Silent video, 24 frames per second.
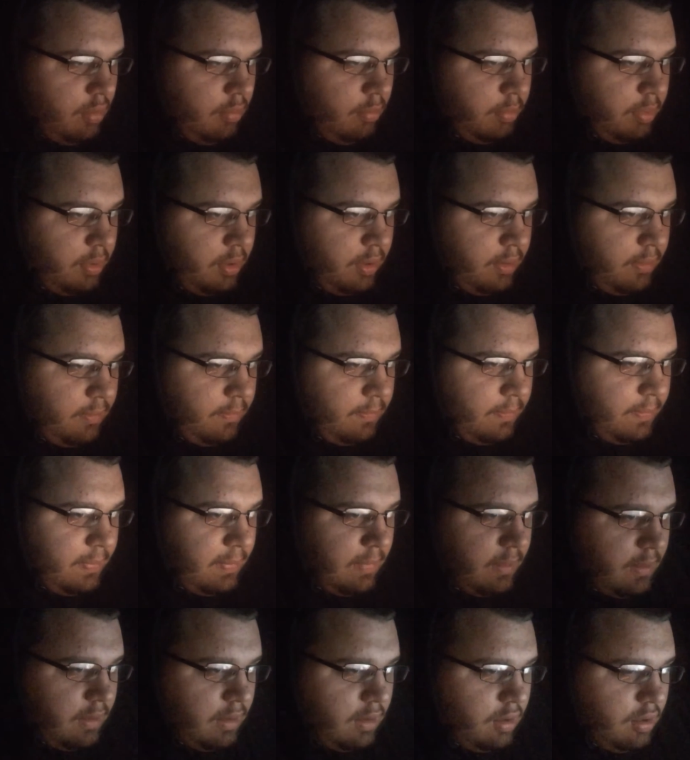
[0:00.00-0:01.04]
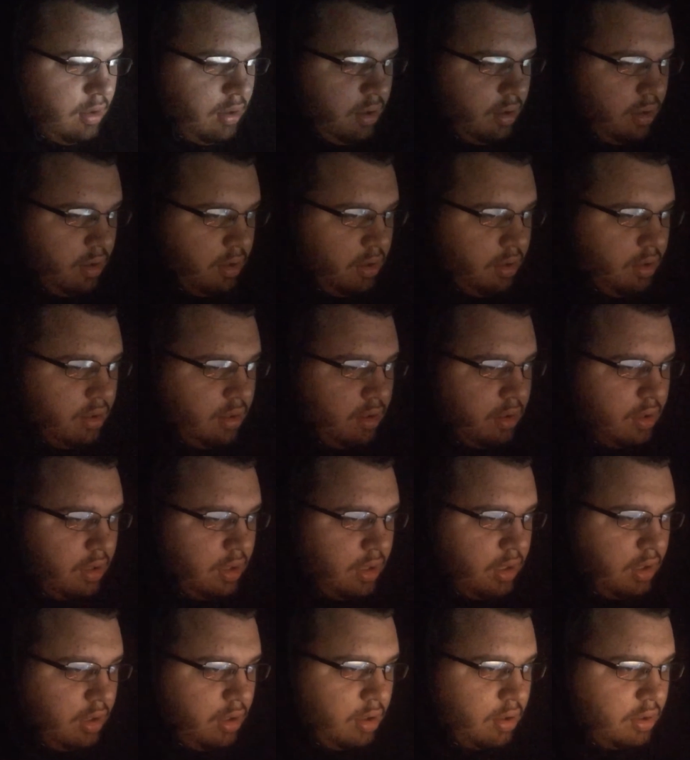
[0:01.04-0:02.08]
But
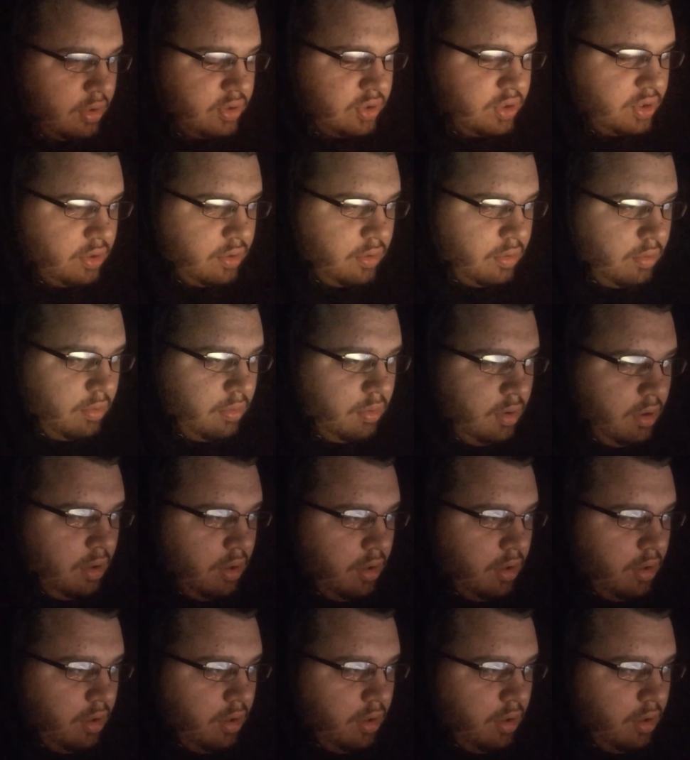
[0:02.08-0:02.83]
and also